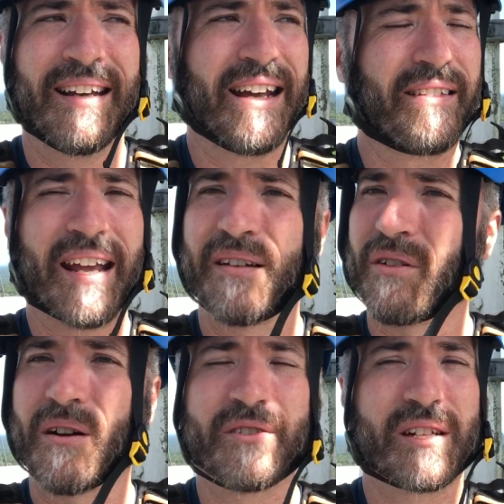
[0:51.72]
And they have
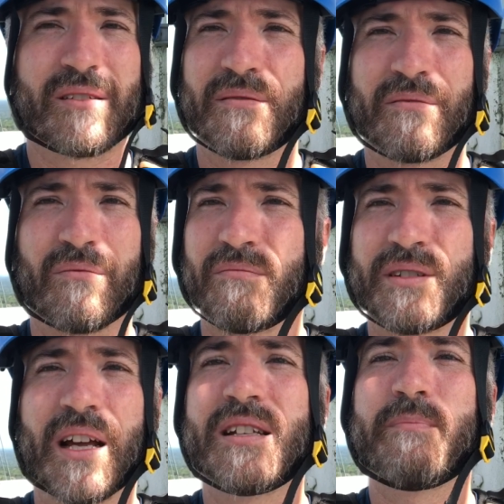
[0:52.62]
all just
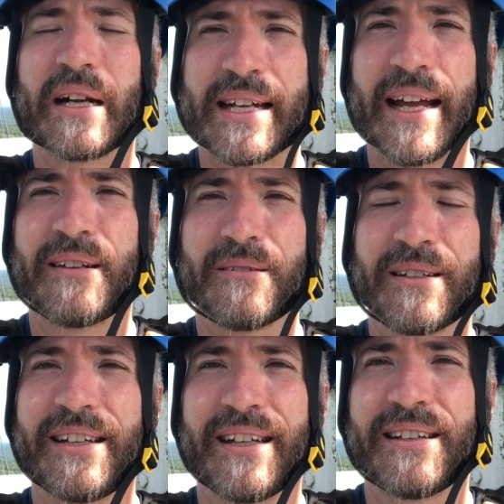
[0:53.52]
done
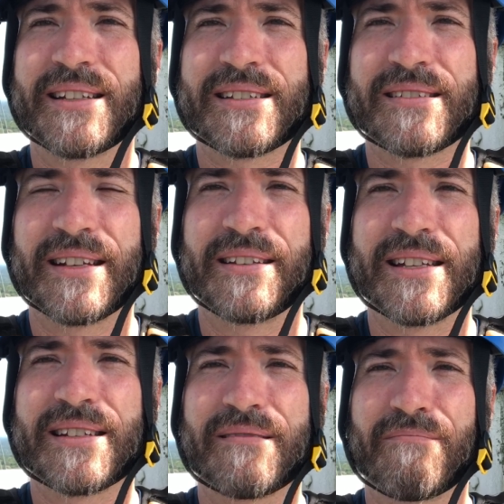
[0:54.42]
spectacularly in this, in
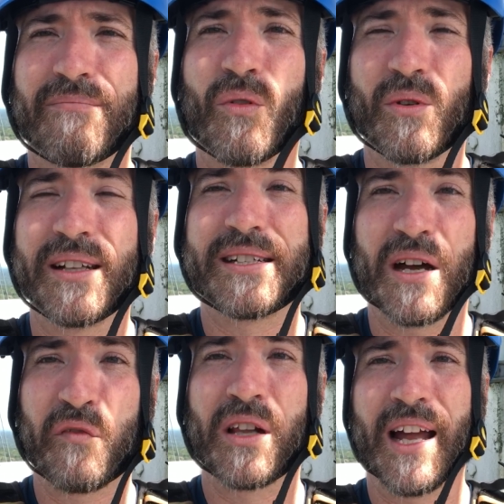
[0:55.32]
this really
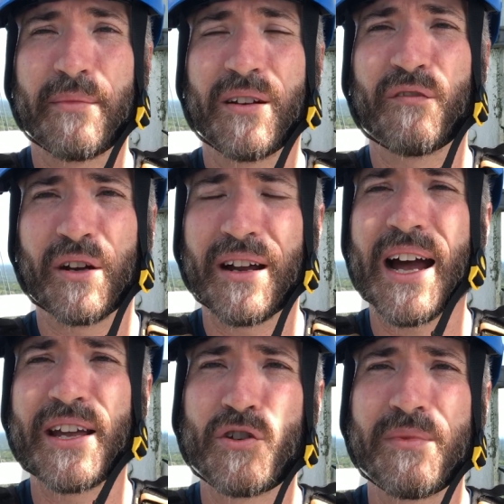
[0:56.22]
tough climate, very
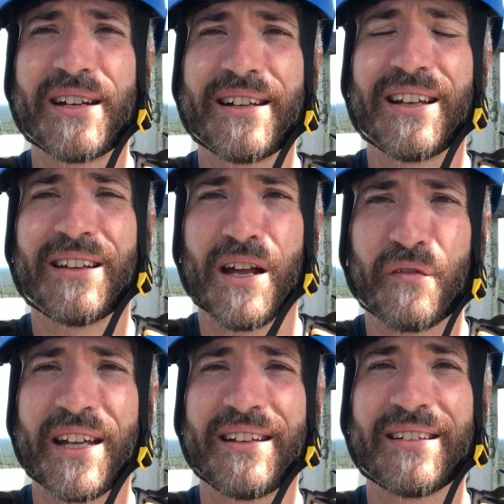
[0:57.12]
high humidity, a lot of
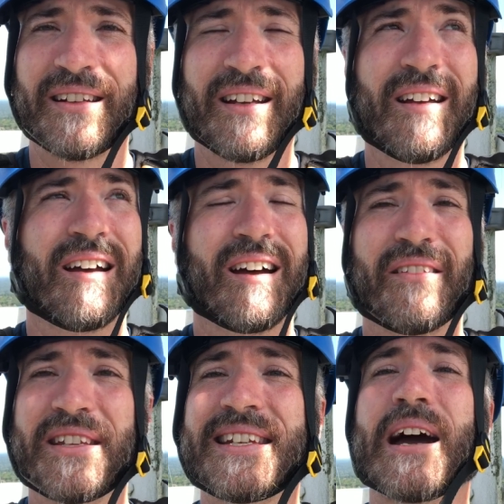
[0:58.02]
heat. Uh,
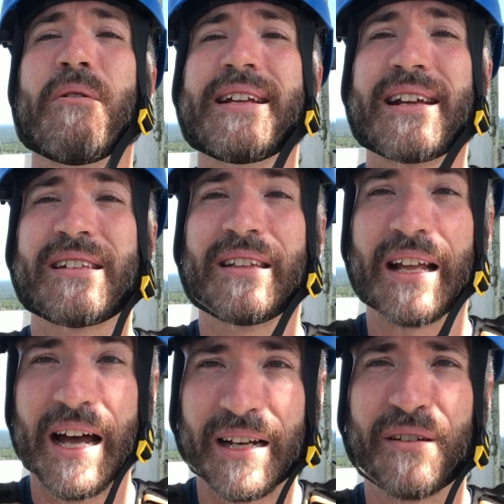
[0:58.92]
this tower takes a
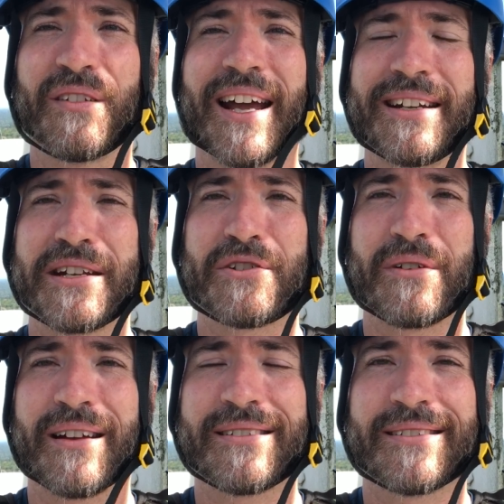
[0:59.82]
lot of lightning
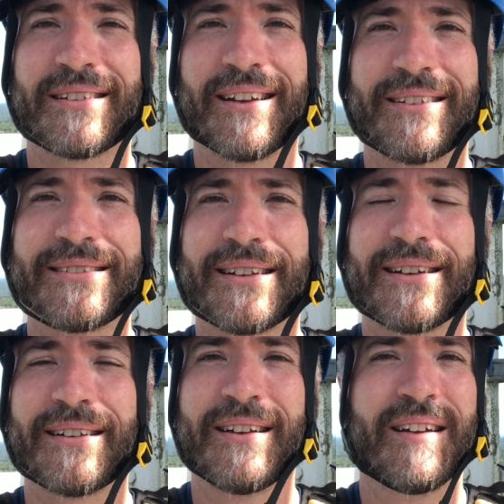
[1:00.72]
strikes and
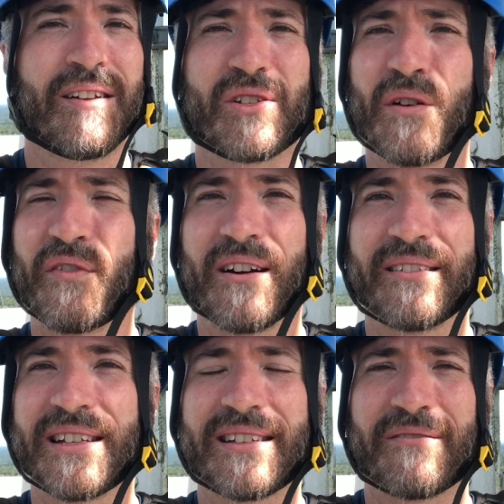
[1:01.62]
uh, so far
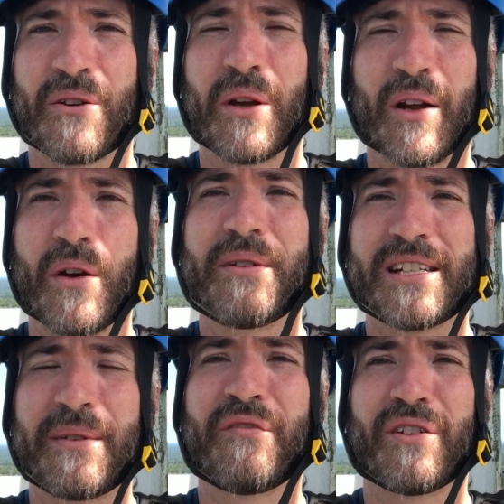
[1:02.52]
this equipment
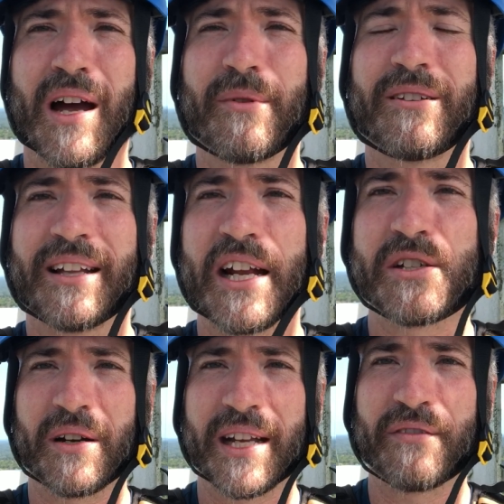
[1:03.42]
has been phenomenal and
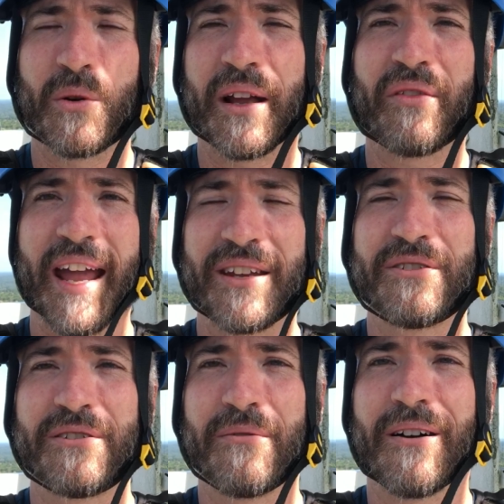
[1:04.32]
want to give a quick thank you
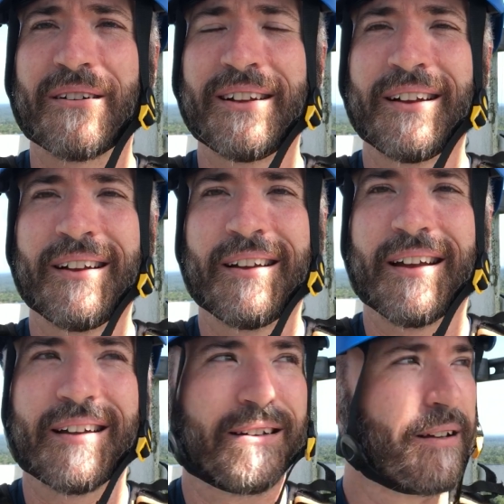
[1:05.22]
to you all
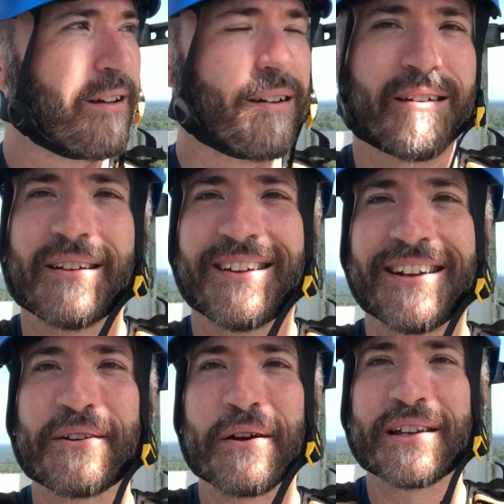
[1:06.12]
and uh,
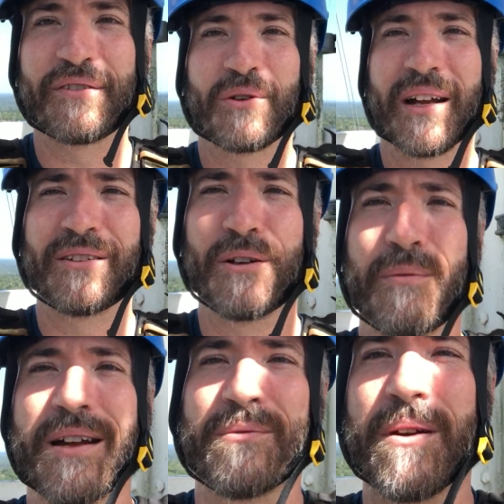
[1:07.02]
here I'll give you a quick look
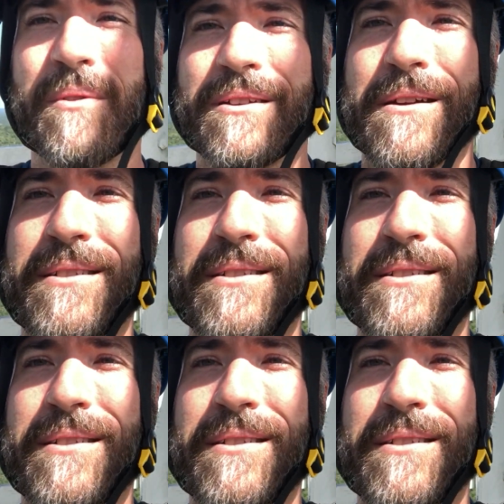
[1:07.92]
around where we are